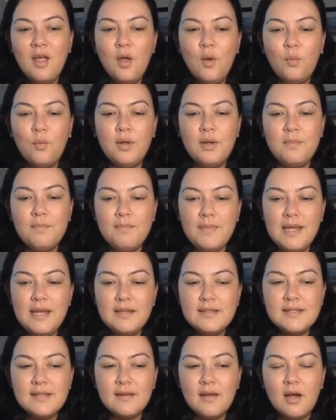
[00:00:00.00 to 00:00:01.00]
would
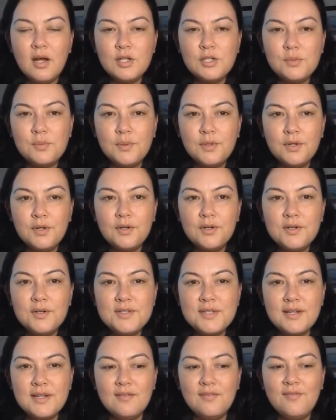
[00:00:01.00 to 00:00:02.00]
meet
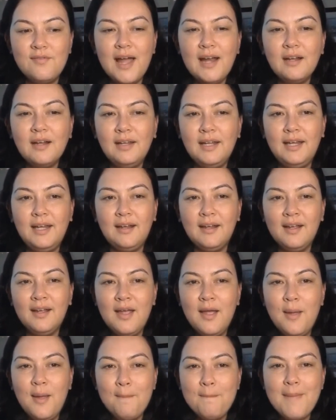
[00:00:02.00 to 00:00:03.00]
entrepreneurs, and finally
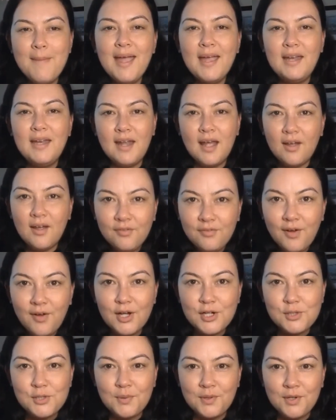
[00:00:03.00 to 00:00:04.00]
met enough
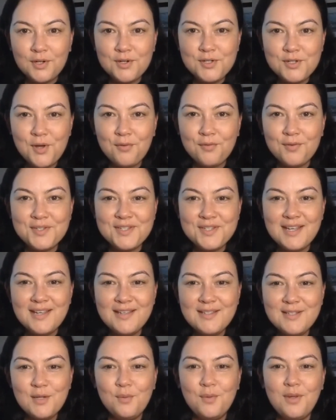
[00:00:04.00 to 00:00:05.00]
entrepreneurs
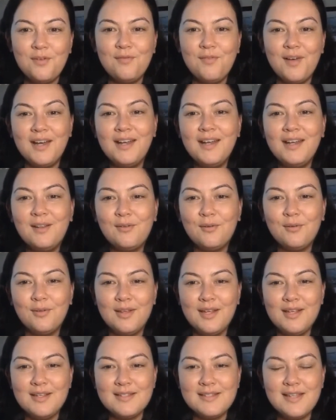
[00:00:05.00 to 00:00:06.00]
overseas who we funded through
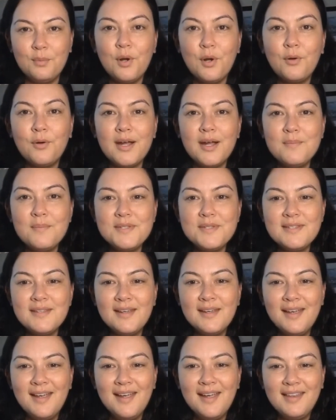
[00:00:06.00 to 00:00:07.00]
these programs
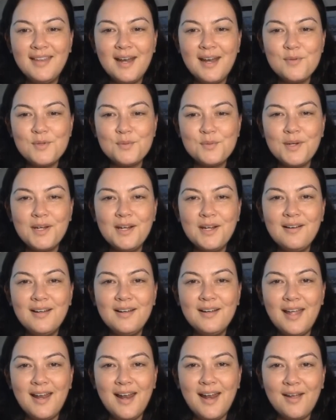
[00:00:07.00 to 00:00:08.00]
that I was working
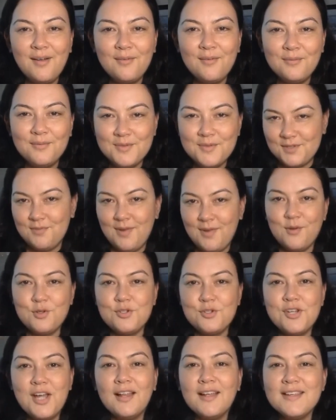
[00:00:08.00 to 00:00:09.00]
on that I was
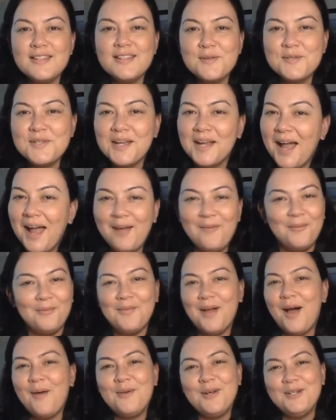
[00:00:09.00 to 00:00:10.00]
jealous. I was like, I
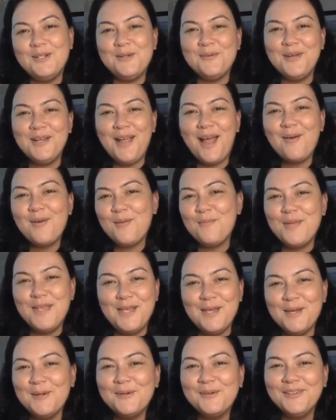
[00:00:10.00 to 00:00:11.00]
want to do it. I want to be
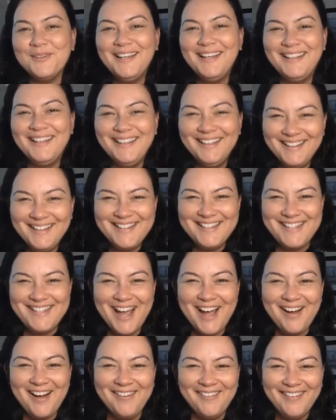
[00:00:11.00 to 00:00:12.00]
you.
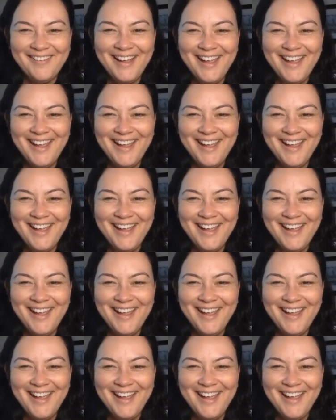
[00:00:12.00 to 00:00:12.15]
So,